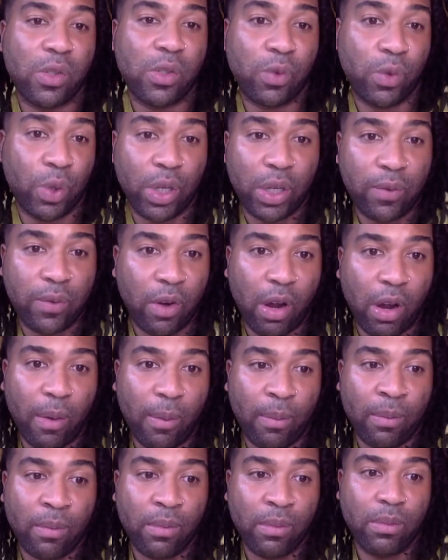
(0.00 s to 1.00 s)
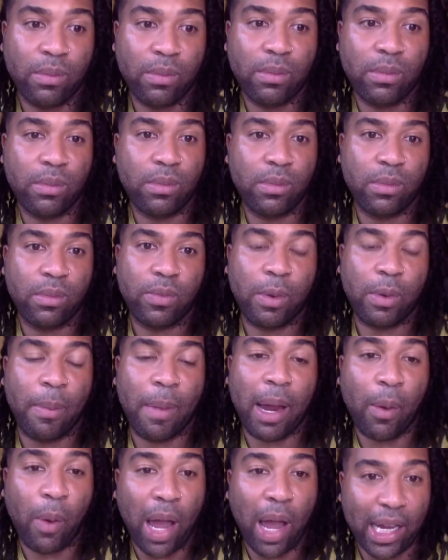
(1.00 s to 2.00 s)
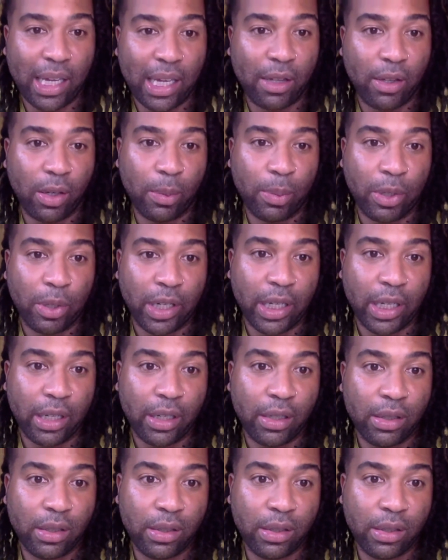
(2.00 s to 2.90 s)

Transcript: rooted from for my wacky little brain.